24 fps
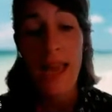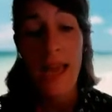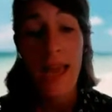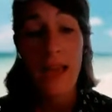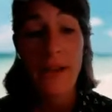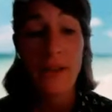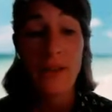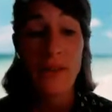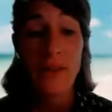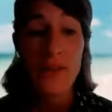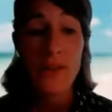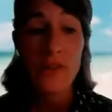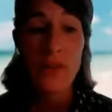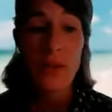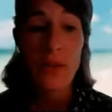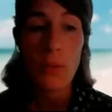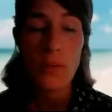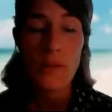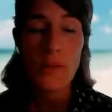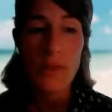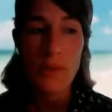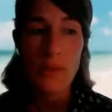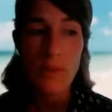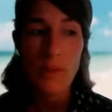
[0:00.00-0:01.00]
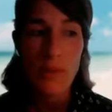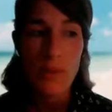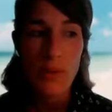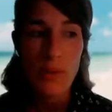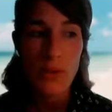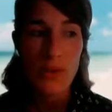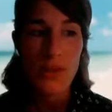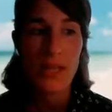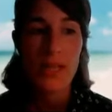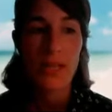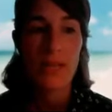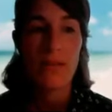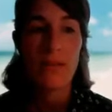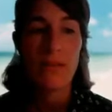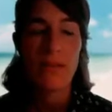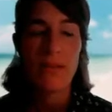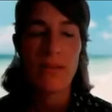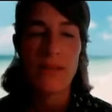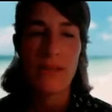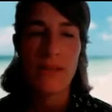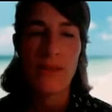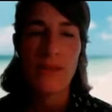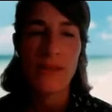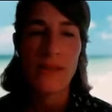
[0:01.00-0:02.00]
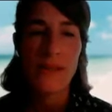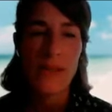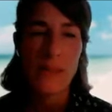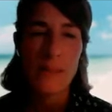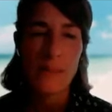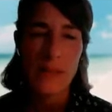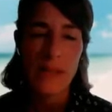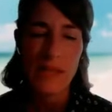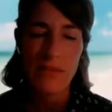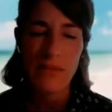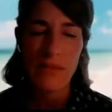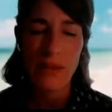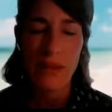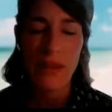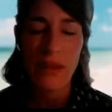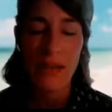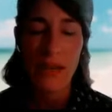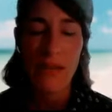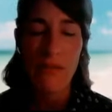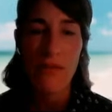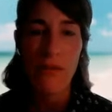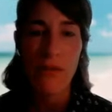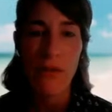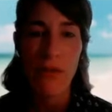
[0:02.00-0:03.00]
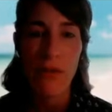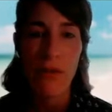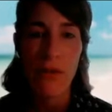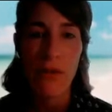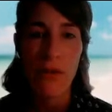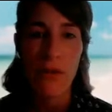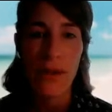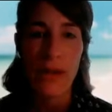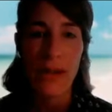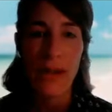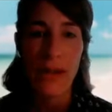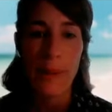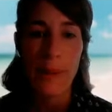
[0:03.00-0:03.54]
And also it was important specifically for